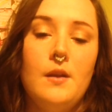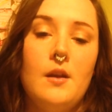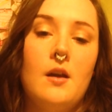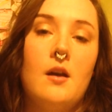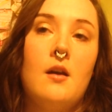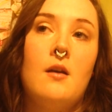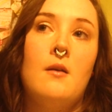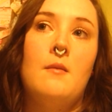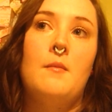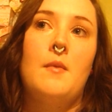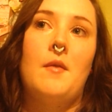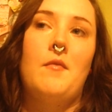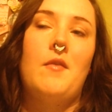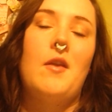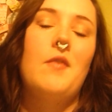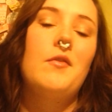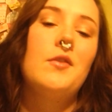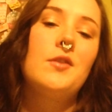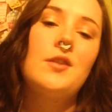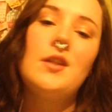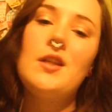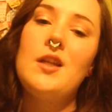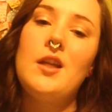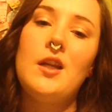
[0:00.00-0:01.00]
I've never
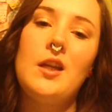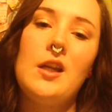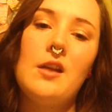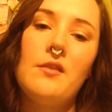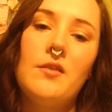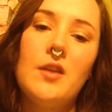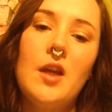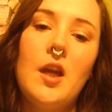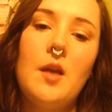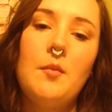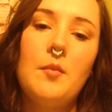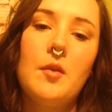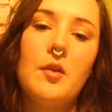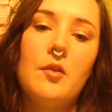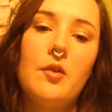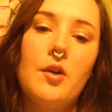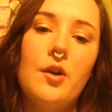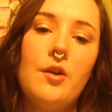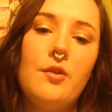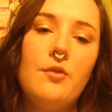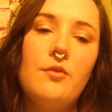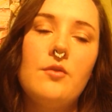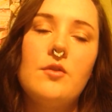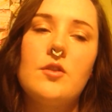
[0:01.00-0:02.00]
seen any of the Game of
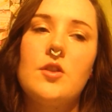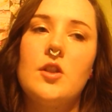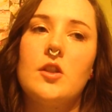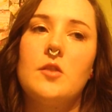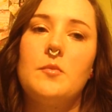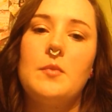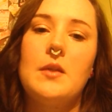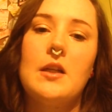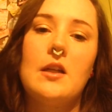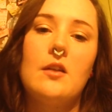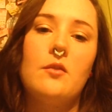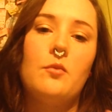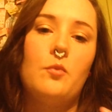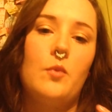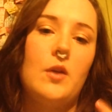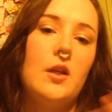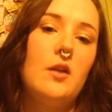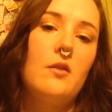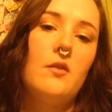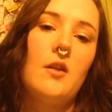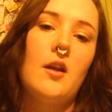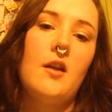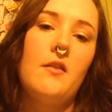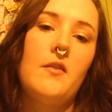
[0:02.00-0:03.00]
Thrones just because we
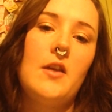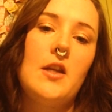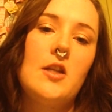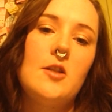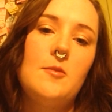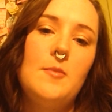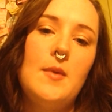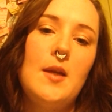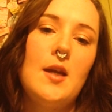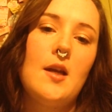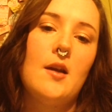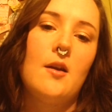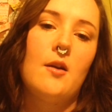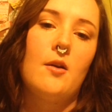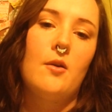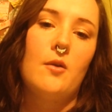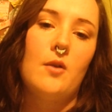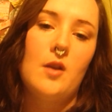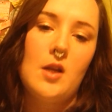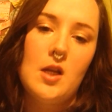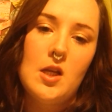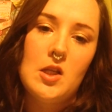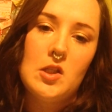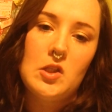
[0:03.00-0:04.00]
don't have HBO.
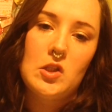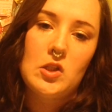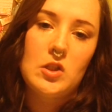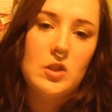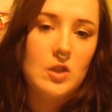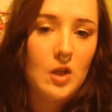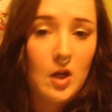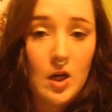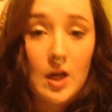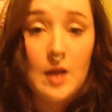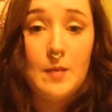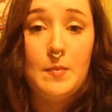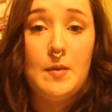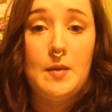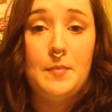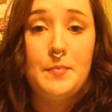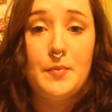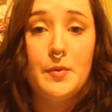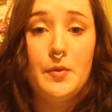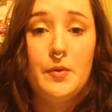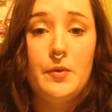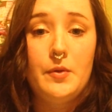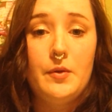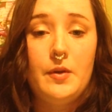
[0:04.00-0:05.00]
Sorry,
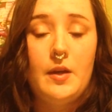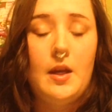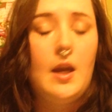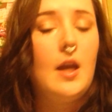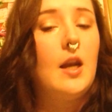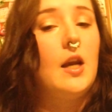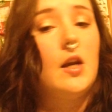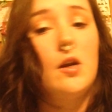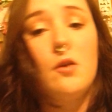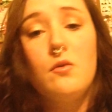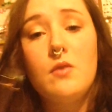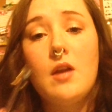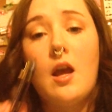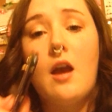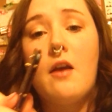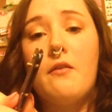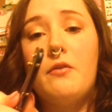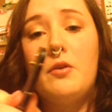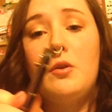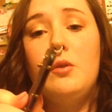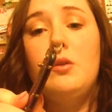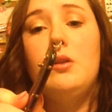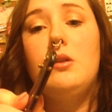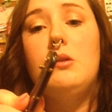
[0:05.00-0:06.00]
people. And I don't have
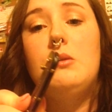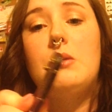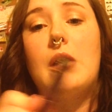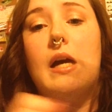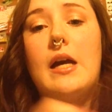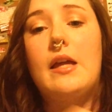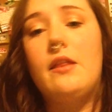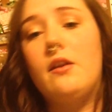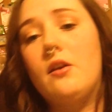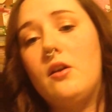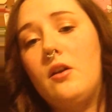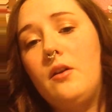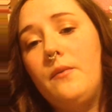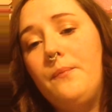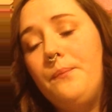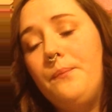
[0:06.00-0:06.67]
Hulu either.